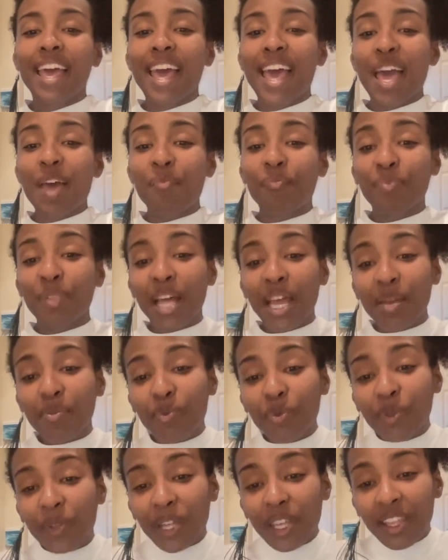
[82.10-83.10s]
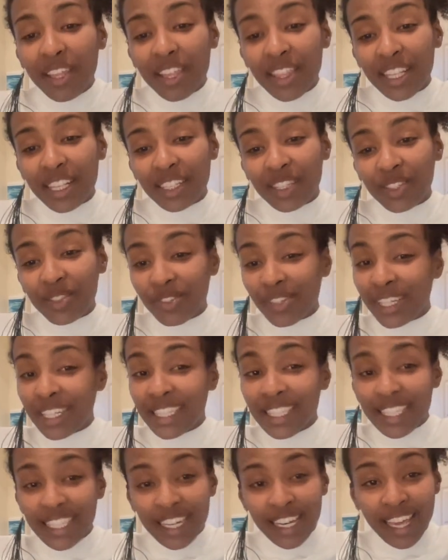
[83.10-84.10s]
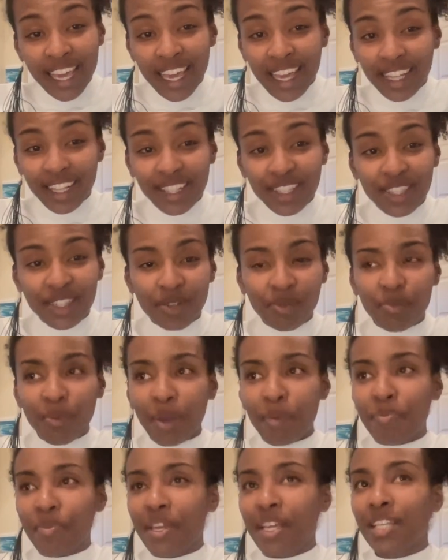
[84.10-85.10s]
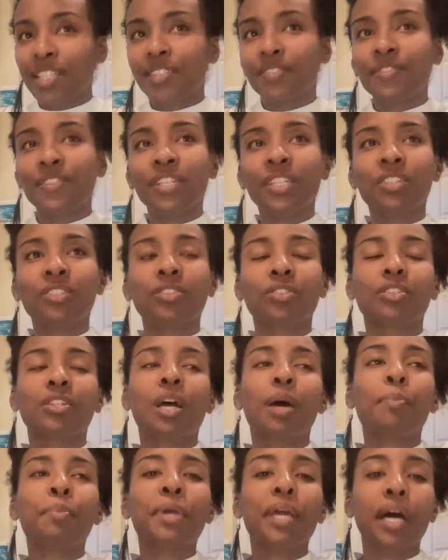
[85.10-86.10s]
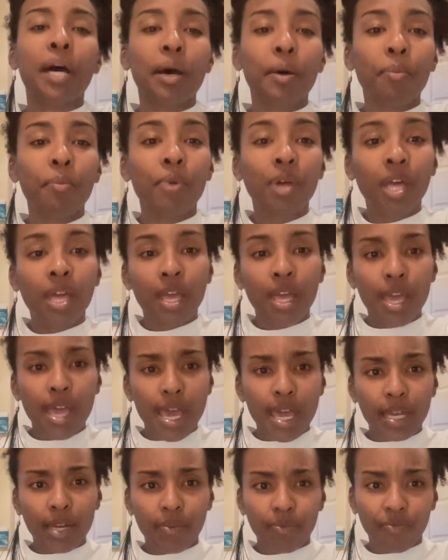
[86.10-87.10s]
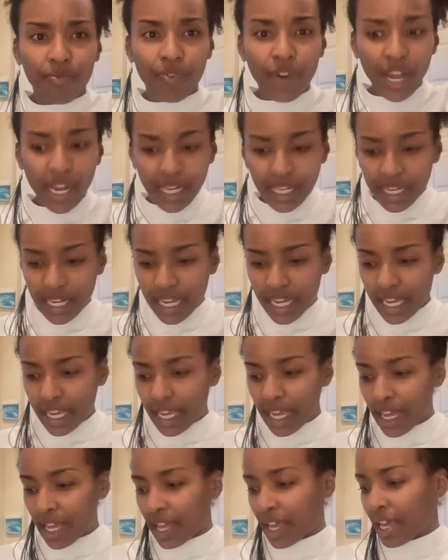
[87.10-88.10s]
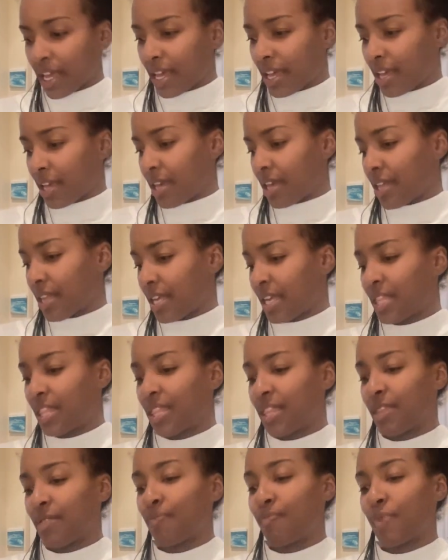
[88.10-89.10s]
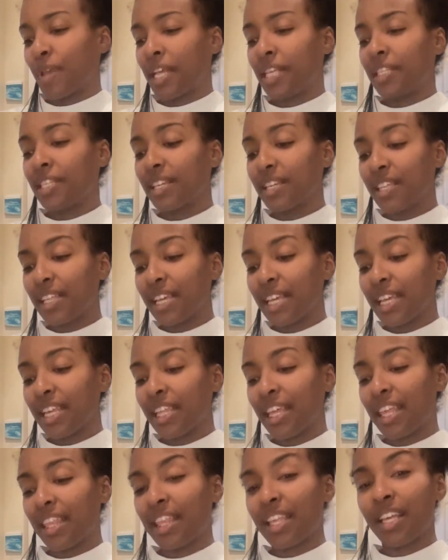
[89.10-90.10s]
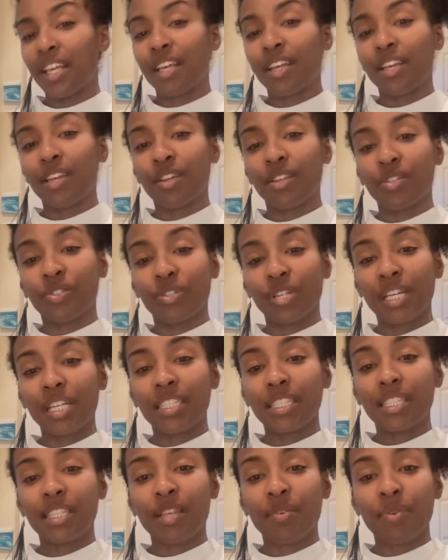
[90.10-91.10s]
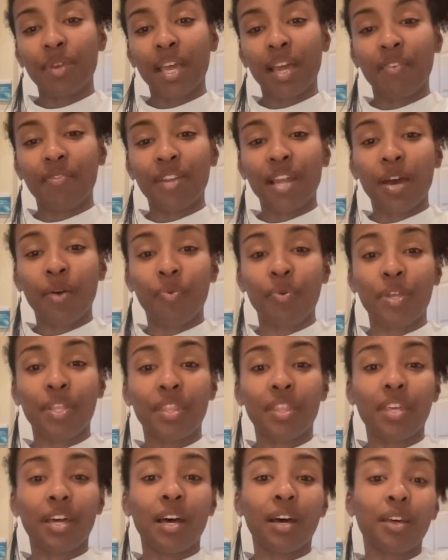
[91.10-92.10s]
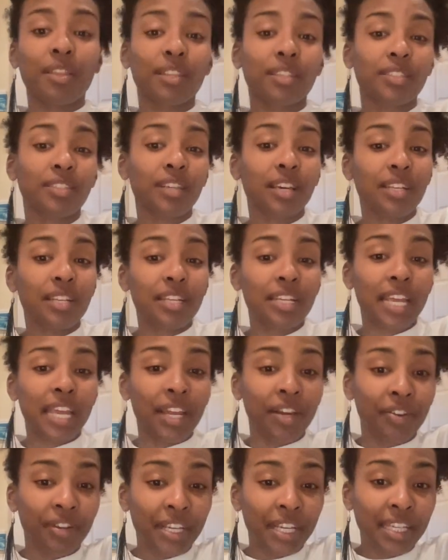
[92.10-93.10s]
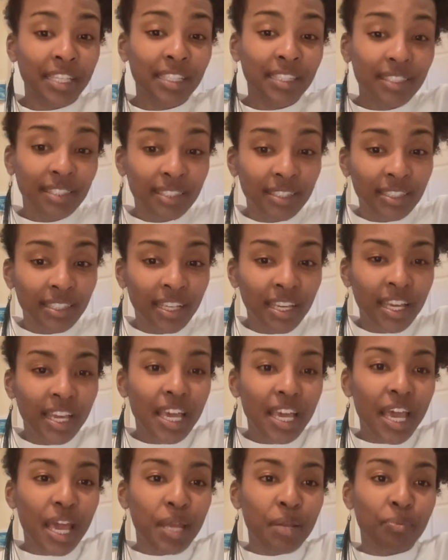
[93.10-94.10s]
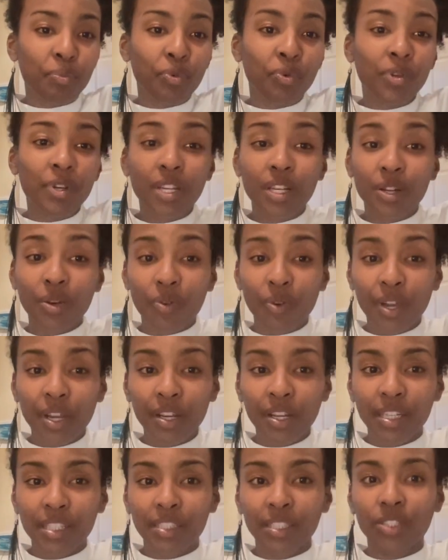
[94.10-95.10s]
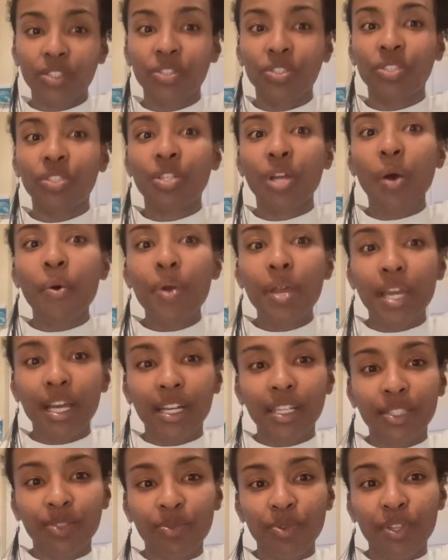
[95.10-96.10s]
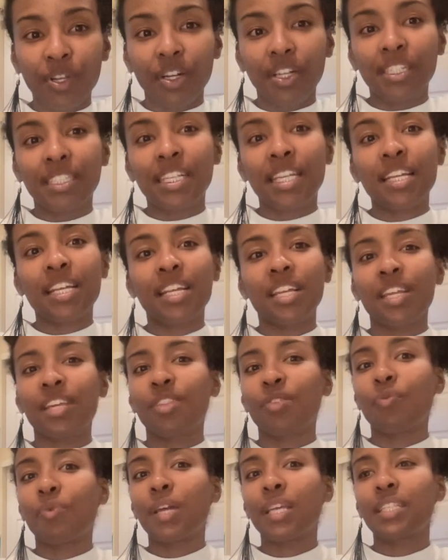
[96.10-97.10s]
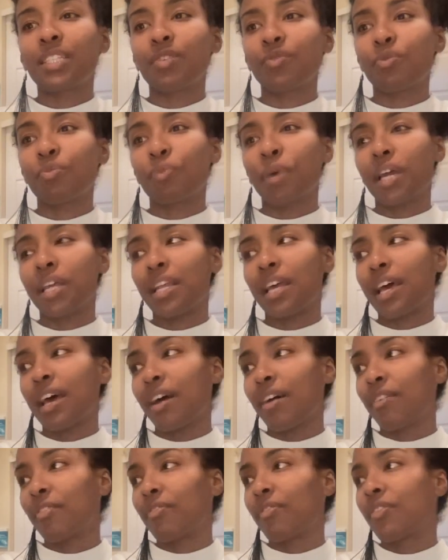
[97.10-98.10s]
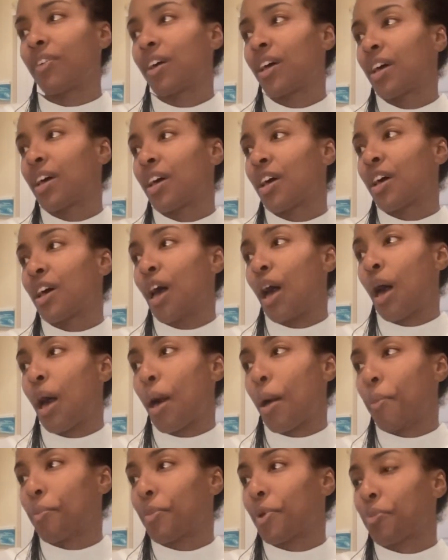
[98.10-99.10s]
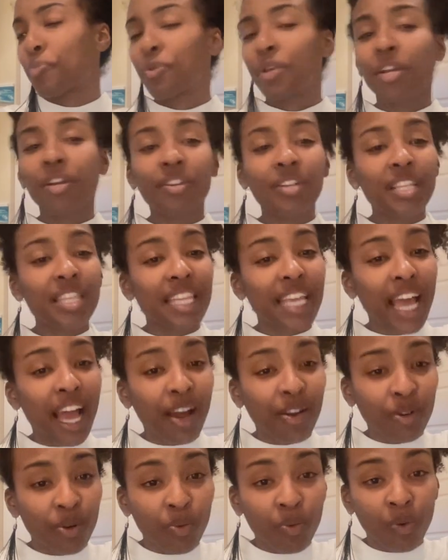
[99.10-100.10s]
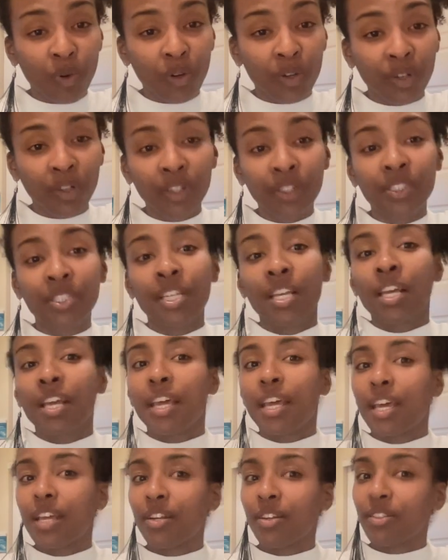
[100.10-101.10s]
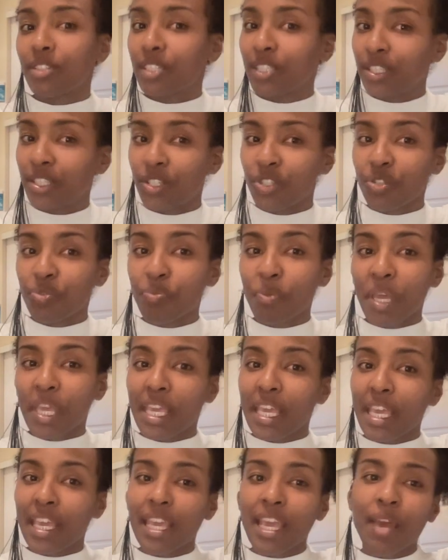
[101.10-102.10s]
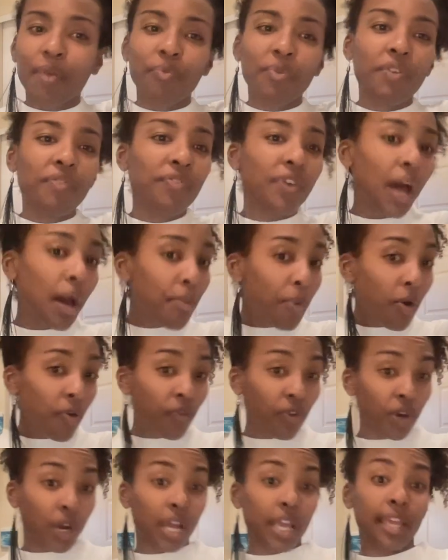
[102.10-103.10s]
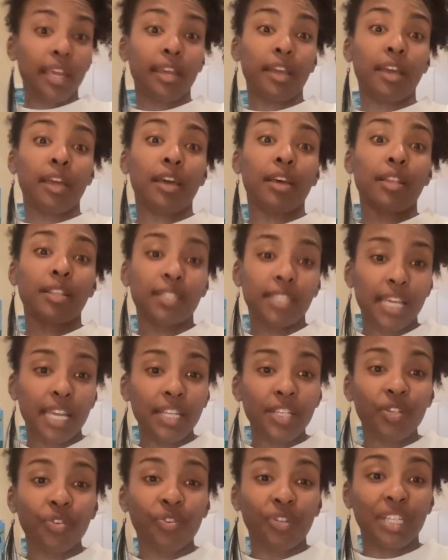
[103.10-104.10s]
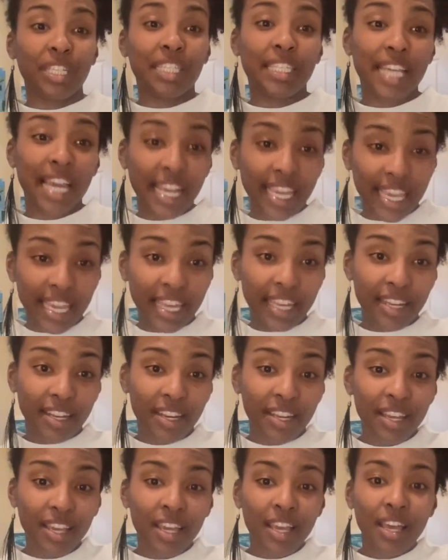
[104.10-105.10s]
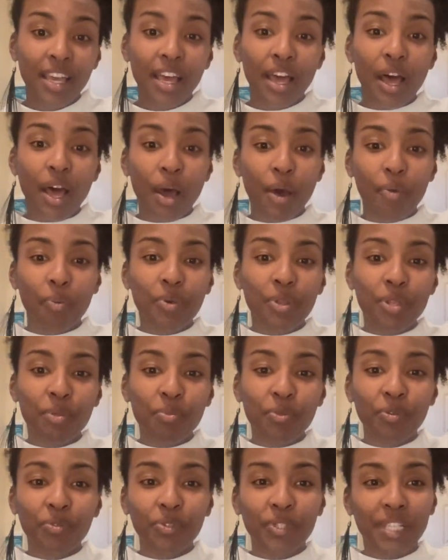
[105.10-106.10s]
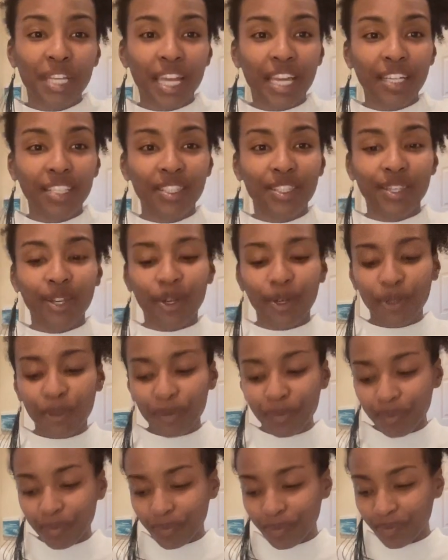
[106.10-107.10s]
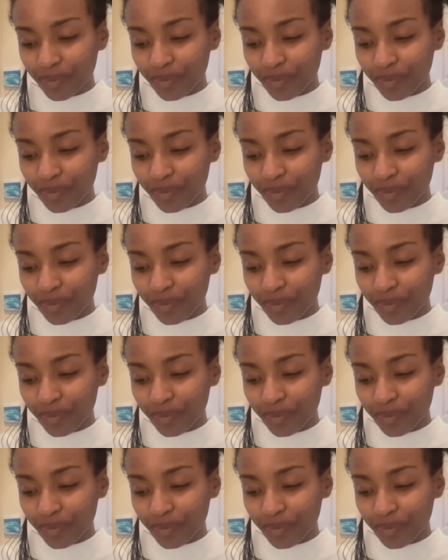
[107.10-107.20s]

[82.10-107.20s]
and Black Moon Lilith is transiting it, so my biggest fears are coming up. And I'm finding, like, basically the transit that we have now with the Sun in Aries and Moon in Aquarius is showing us with our identity the ways that we might have appeared in the outer world in our decision making. And we've come over a 10 degree decan with the Moon today. So